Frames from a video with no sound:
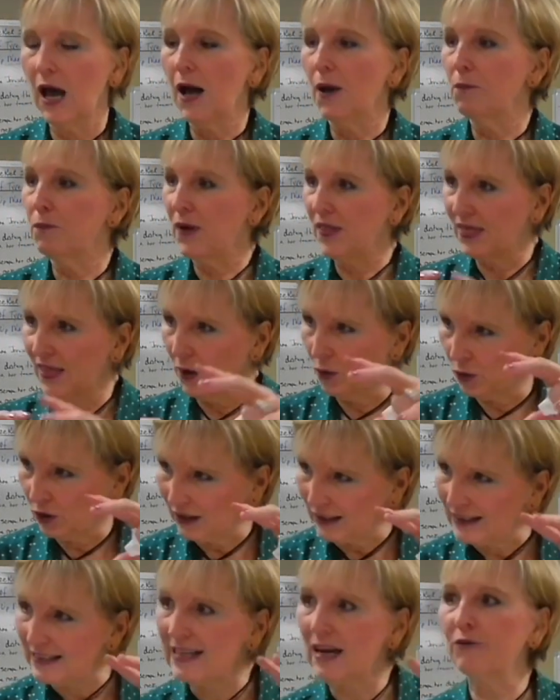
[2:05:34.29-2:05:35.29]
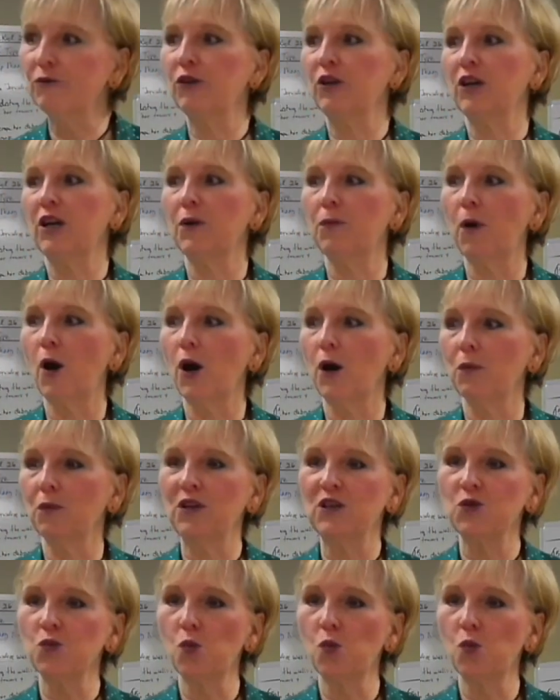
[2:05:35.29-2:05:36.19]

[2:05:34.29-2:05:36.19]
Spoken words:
but they were in different compartments.